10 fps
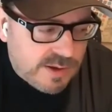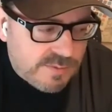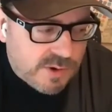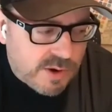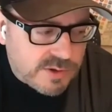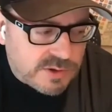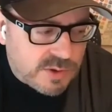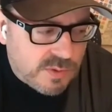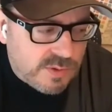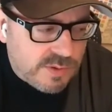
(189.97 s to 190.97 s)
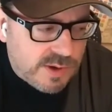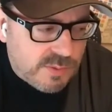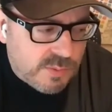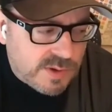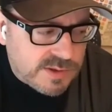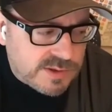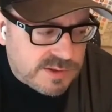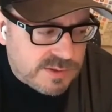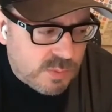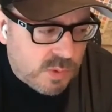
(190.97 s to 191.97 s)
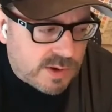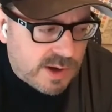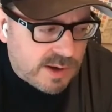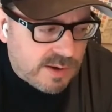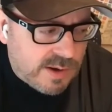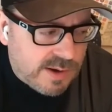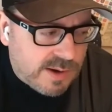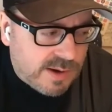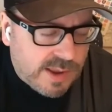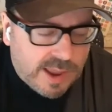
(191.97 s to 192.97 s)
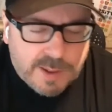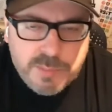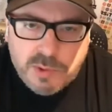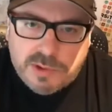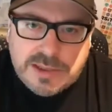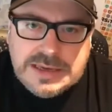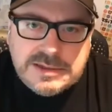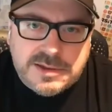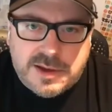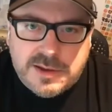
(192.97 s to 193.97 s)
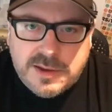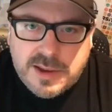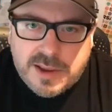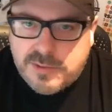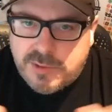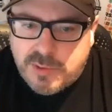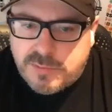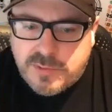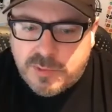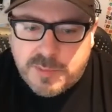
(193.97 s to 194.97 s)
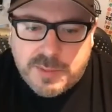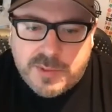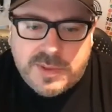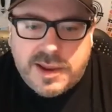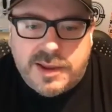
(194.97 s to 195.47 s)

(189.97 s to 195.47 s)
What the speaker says: art school, and it was working on a Apple Lisa. I don't know if you remember that.